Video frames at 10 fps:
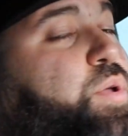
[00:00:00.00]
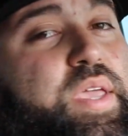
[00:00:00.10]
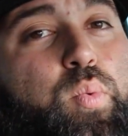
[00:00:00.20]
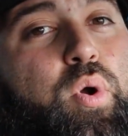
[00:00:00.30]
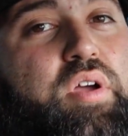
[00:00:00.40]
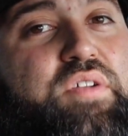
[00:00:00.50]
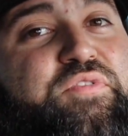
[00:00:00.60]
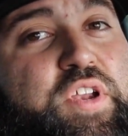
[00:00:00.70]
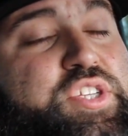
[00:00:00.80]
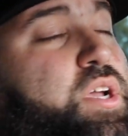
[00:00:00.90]
so you can work on
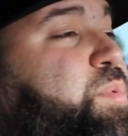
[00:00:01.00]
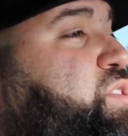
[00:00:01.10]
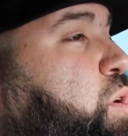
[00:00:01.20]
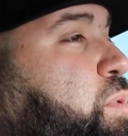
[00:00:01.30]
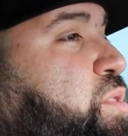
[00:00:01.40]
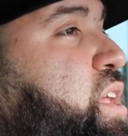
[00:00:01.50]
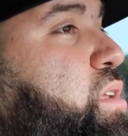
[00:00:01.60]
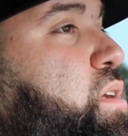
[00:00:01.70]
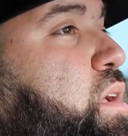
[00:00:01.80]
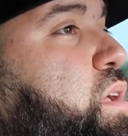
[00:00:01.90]
finishing up the turbo
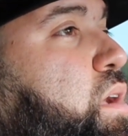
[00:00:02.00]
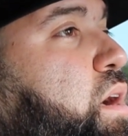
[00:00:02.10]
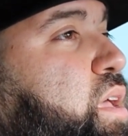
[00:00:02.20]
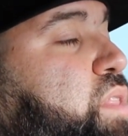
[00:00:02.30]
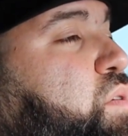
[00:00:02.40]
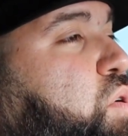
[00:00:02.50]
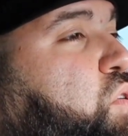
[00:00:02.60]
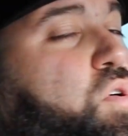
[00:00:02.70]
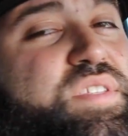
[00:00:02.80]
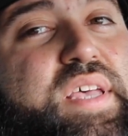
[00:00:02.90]
kit, getting the
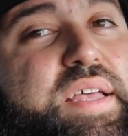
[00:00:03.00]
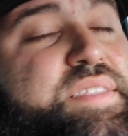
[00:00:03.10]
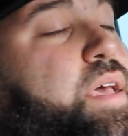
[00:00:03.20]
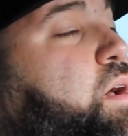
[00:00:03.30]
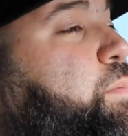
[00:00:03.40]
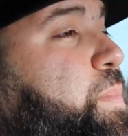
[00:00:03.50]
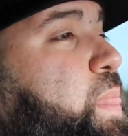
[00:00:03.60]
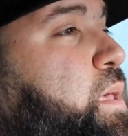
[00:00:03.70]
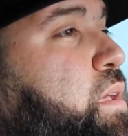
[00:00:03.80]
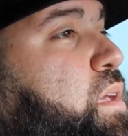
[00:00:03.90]
whole cold side set up.
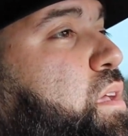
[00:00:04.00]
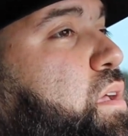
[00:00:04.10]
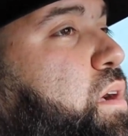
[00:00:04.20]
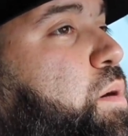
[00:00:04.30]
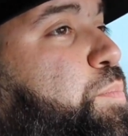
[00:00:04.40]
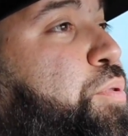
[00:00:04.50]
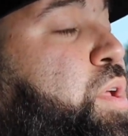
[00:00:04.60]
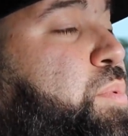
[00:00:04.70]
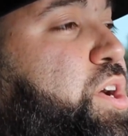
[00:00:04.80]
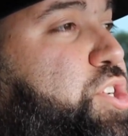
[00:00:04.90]

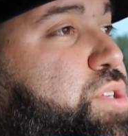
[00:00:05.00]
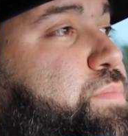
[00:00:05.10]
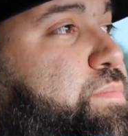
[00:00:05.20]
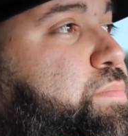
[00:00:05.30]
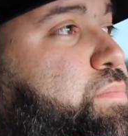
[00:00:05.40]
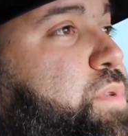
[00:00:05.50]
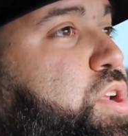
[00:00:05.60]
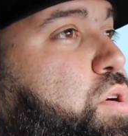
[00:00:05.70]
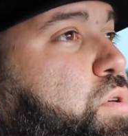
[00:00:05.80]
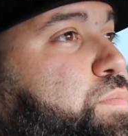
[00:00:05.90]
pretty much,
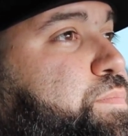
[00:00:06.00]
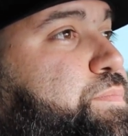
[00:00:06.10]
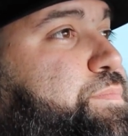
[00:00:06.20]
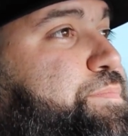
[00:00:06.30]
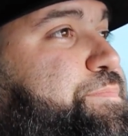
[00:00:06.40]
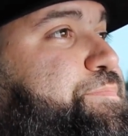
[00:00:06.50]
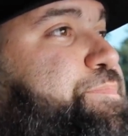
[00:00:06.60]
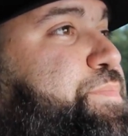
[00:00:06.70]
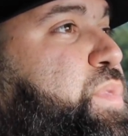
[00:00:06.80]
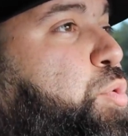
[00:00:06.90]
you know,
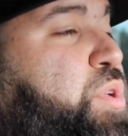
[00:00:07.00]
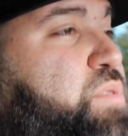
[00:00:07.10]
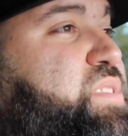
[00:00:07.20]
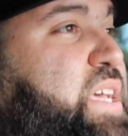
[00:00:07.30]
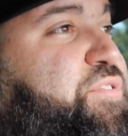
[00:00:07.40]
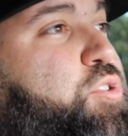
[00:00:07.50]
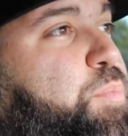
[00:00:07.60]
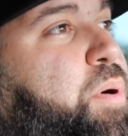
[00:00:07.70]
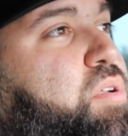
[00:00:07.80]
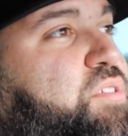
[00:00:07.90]
the real
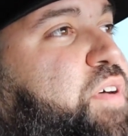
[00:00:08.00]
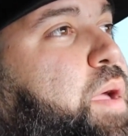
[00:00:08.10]
difficult part of the